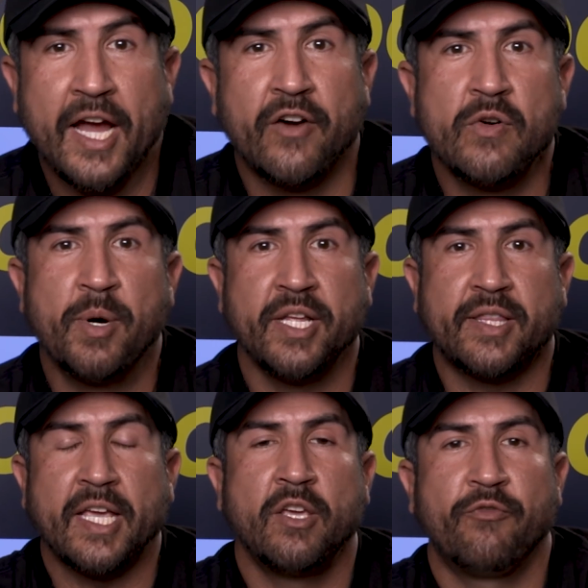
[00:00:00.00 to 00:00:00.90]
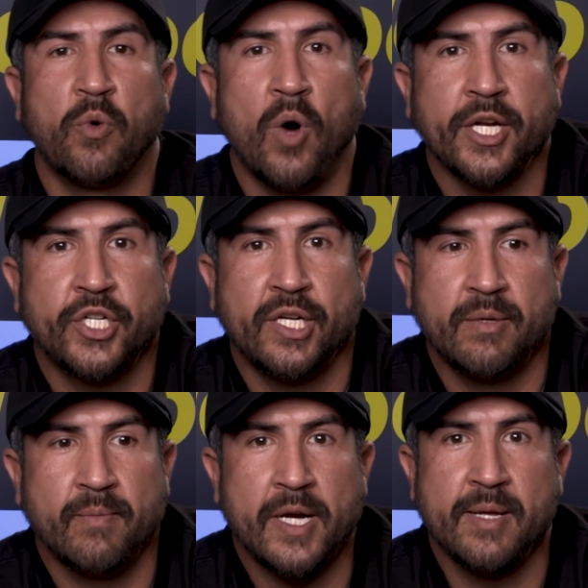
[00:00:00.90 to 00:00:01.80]
hey everybody, thank you for
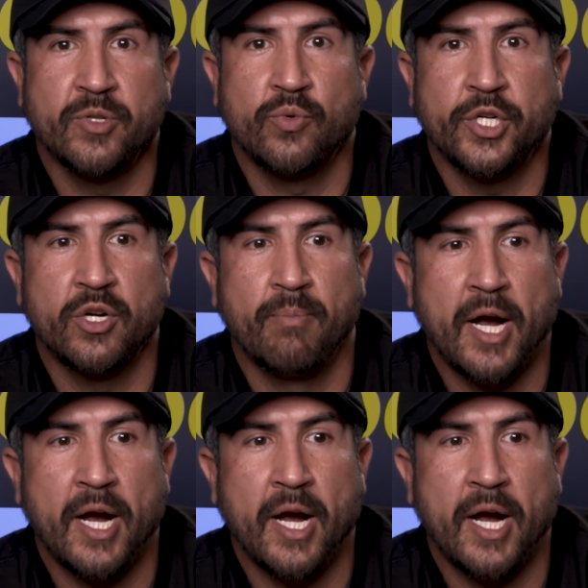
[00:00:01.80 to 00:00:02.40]
watching. My name is Richard